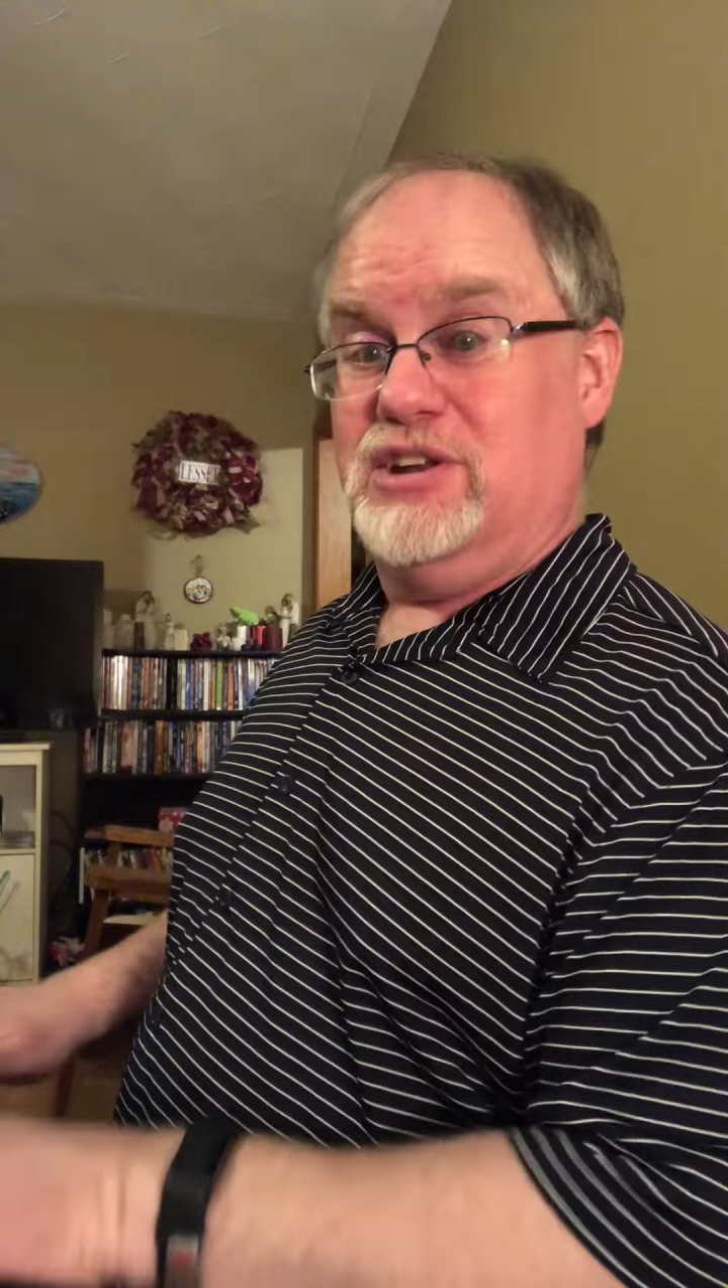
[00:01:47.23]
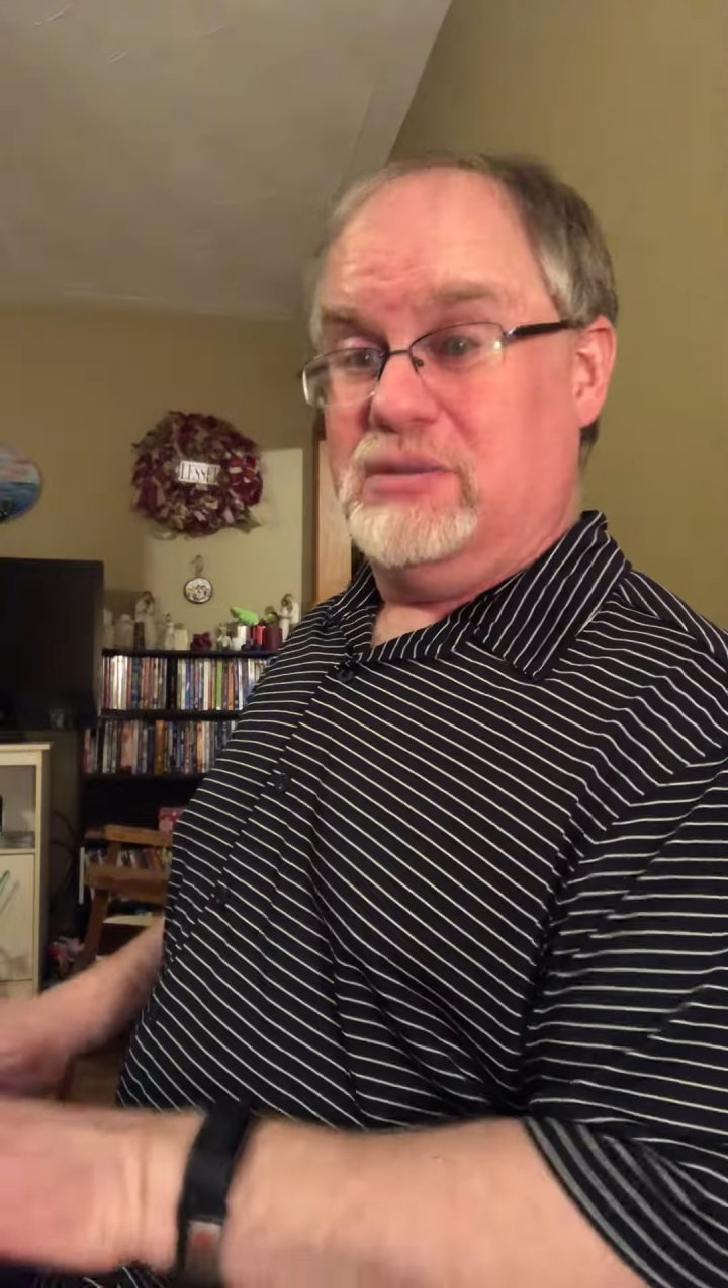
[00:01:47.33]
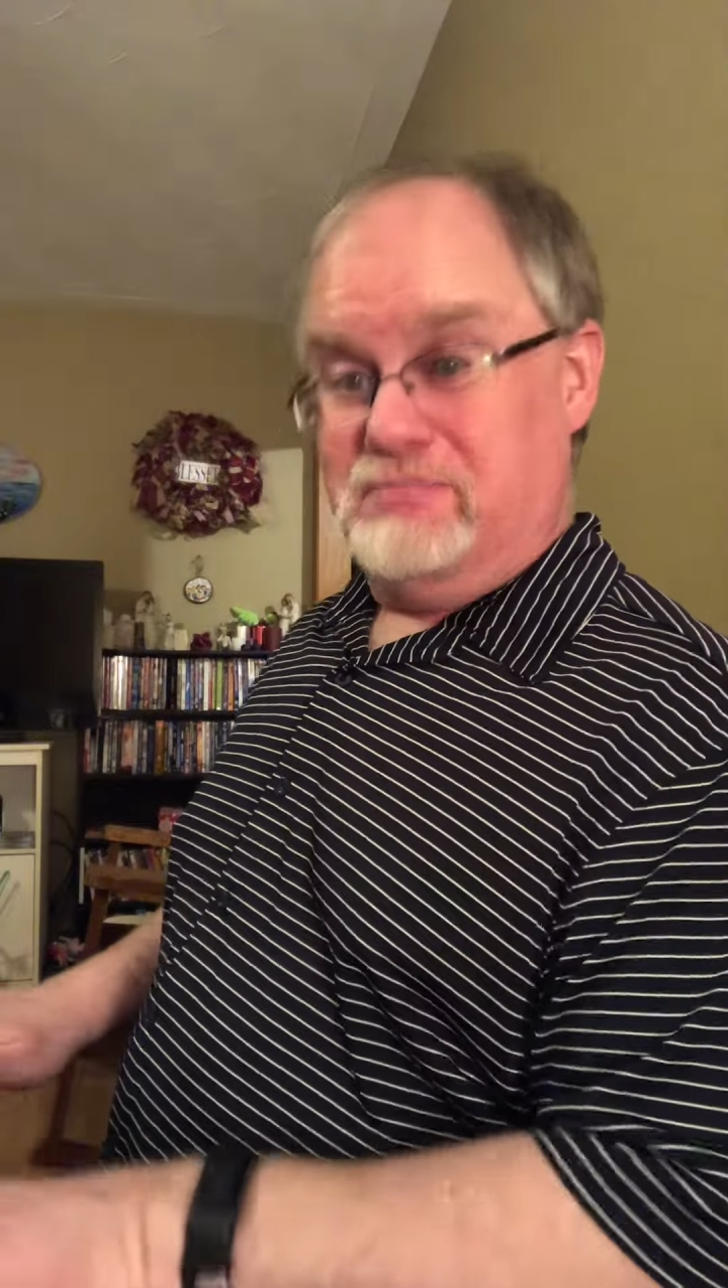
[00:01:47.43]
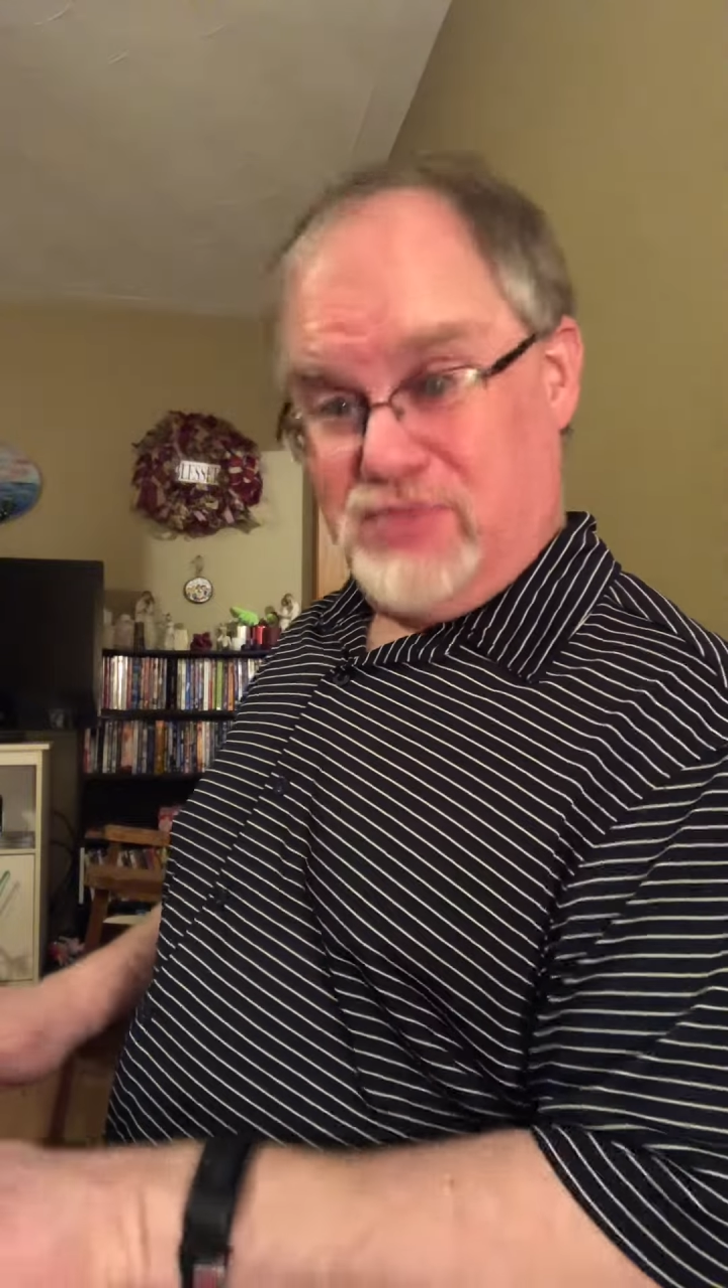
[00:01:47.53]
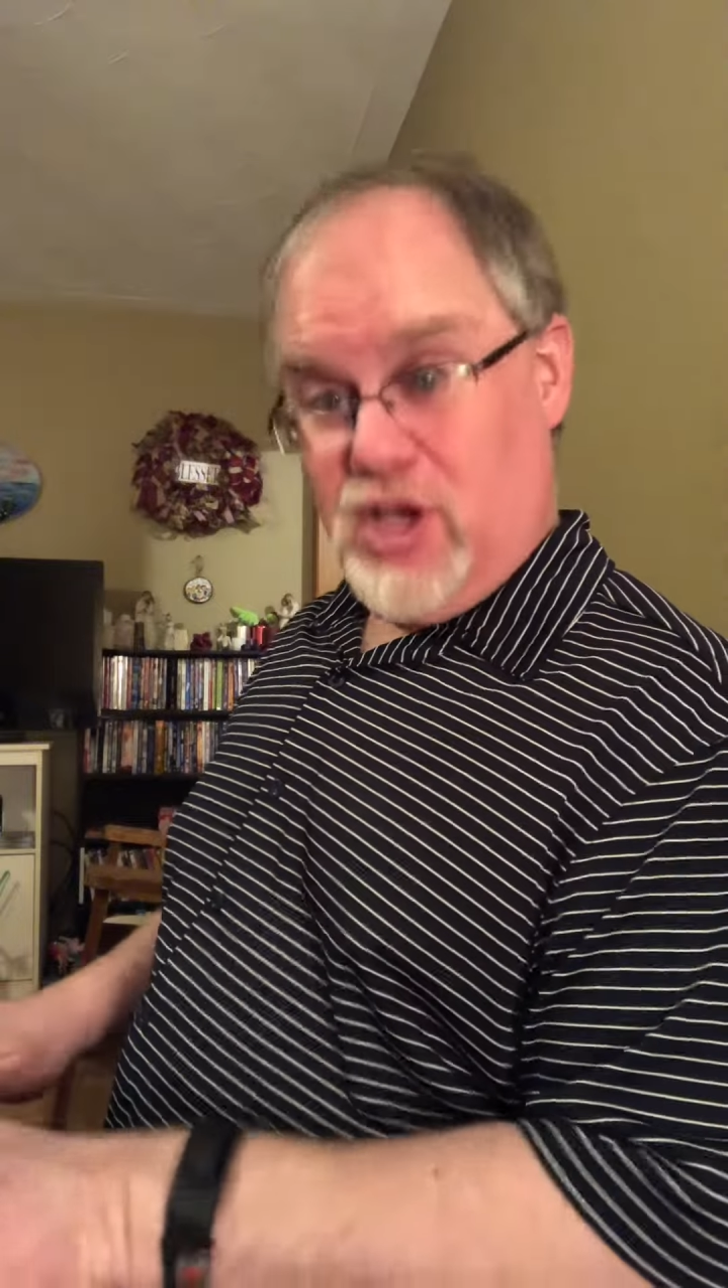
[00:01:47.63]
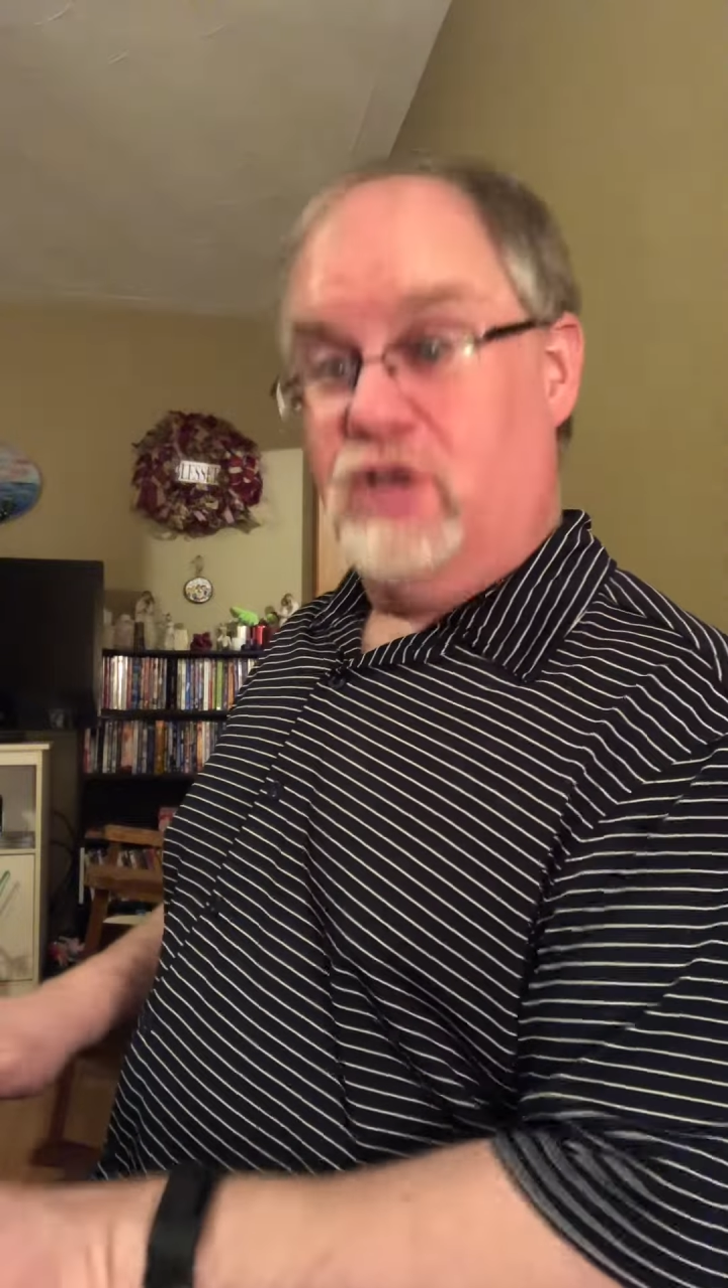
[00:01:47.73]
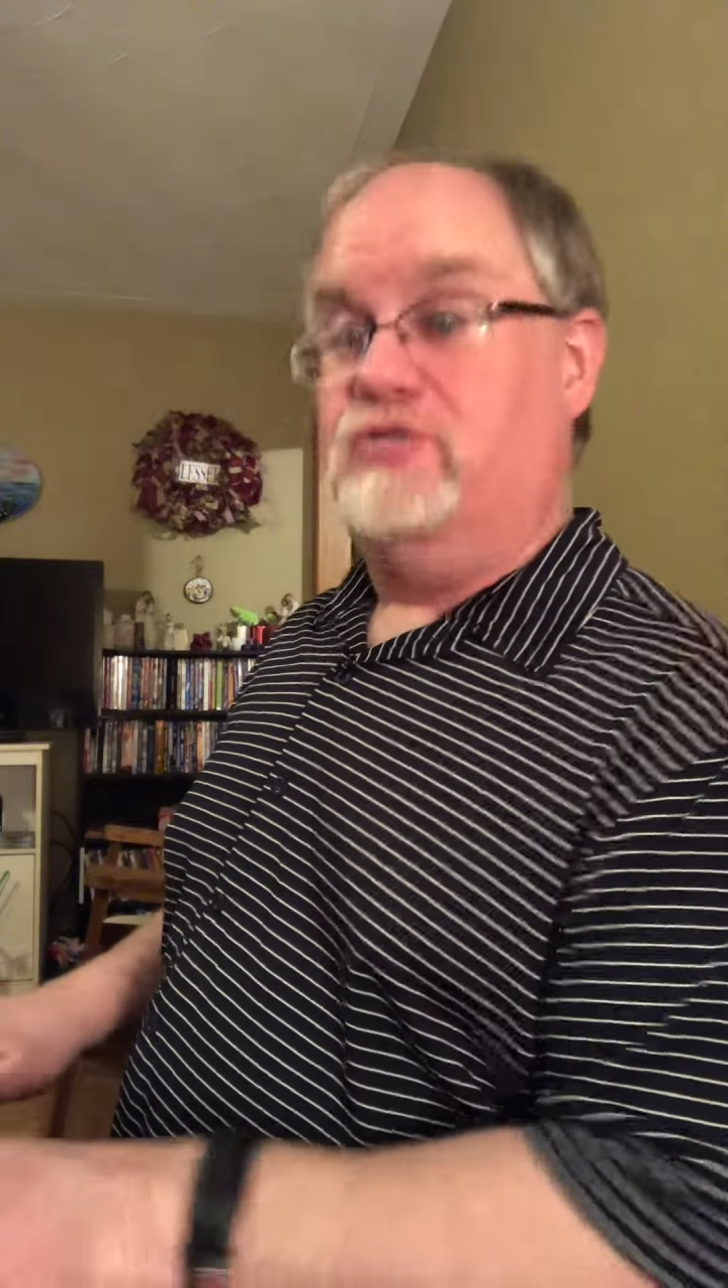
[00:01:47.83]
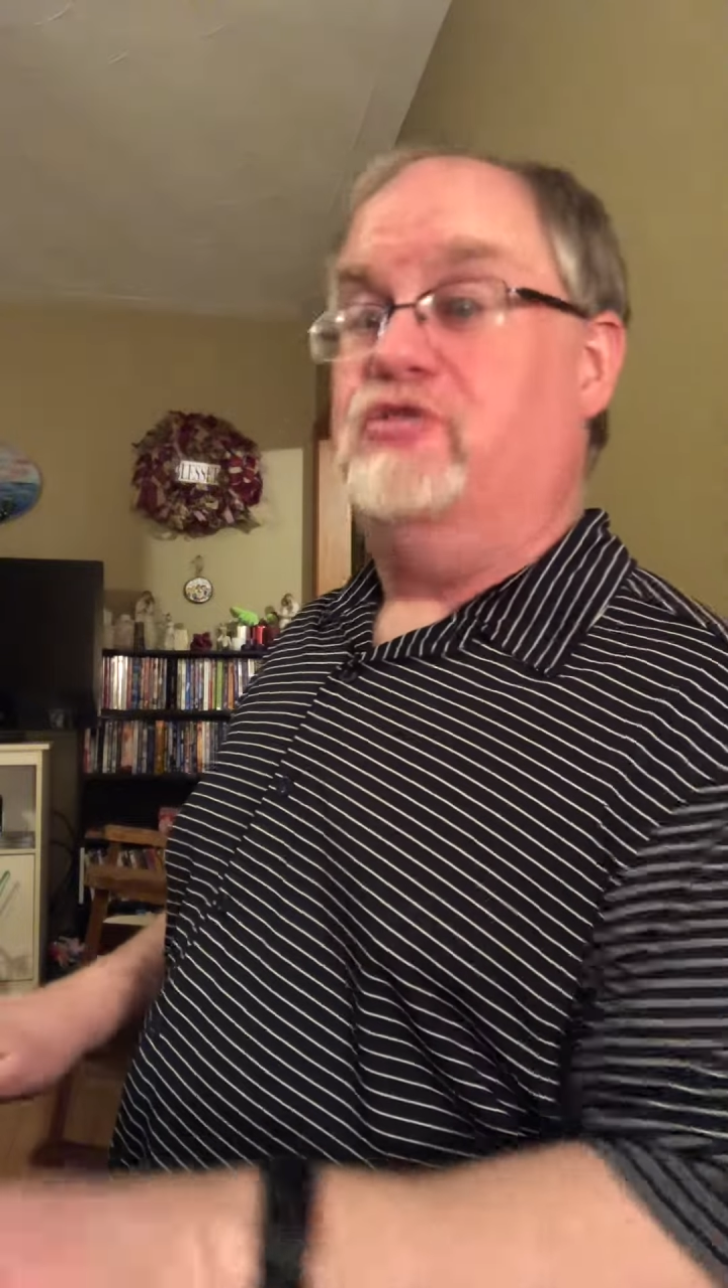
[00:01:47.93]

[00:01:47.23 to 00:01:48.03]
a